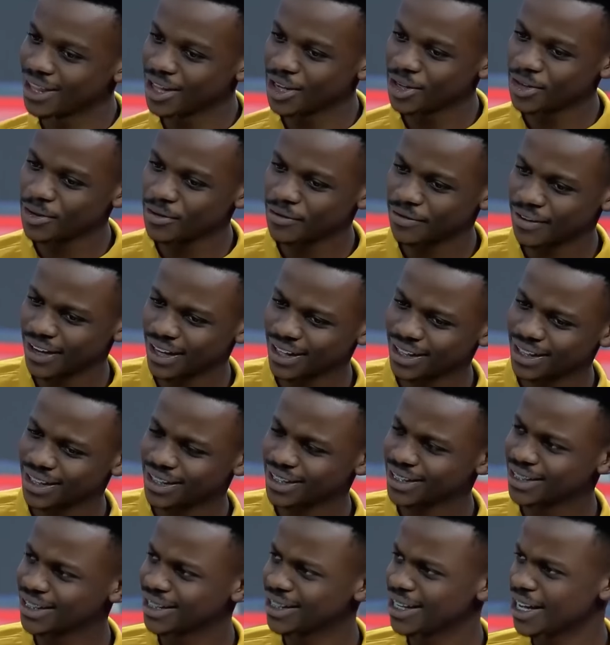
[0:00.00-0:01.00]
I think you find
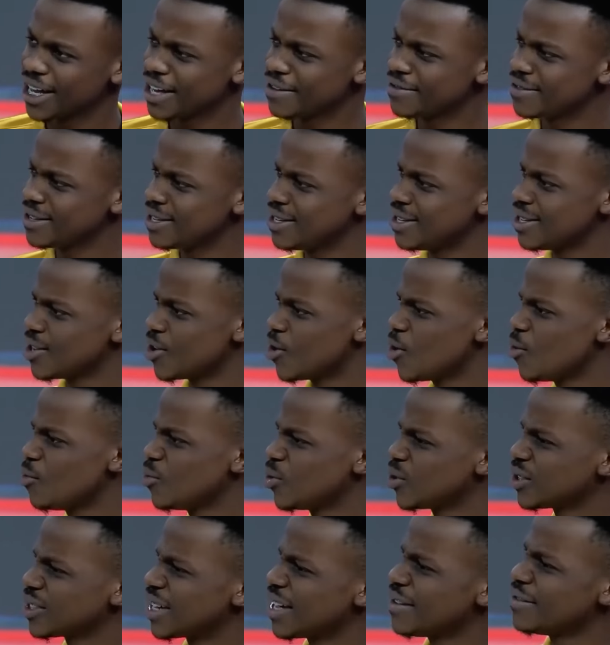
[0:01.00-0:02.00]
this at
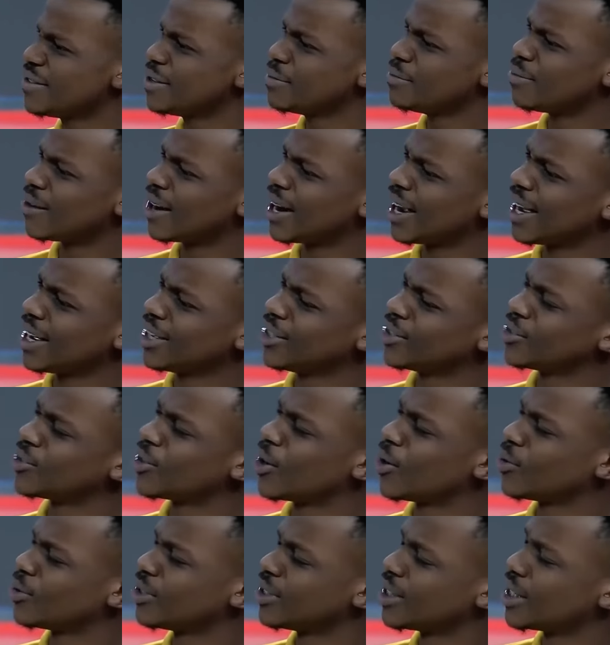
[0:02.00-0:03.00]
almost every braai,
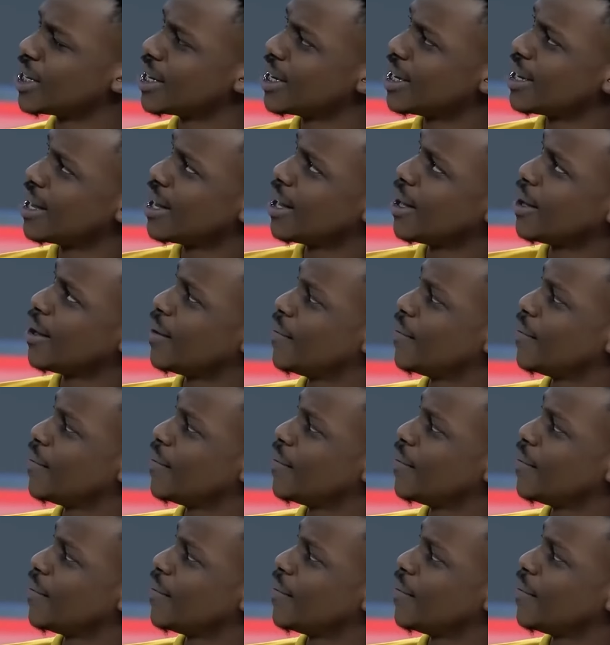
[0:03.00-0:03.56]
so I would say